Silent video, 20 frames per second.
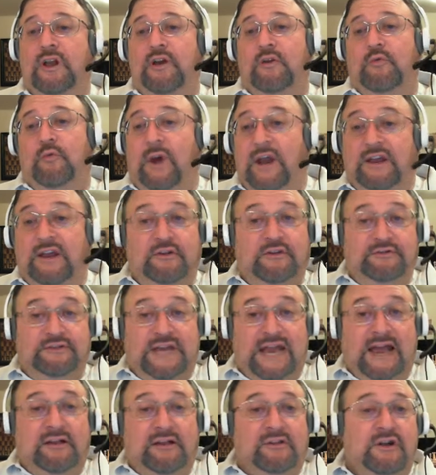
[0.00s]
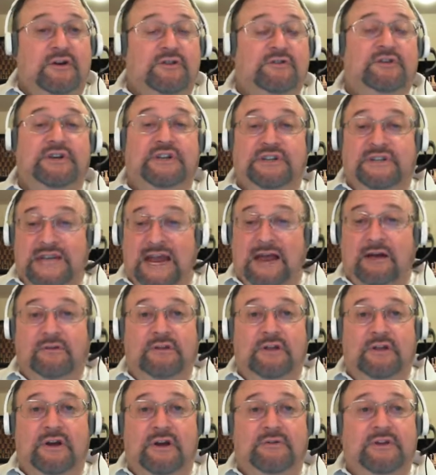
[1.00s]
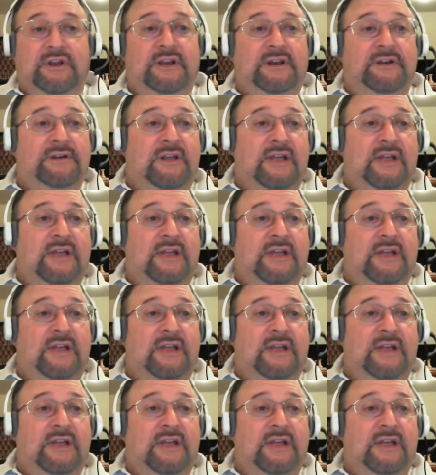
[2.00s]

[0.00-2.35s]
Regular download, you download it,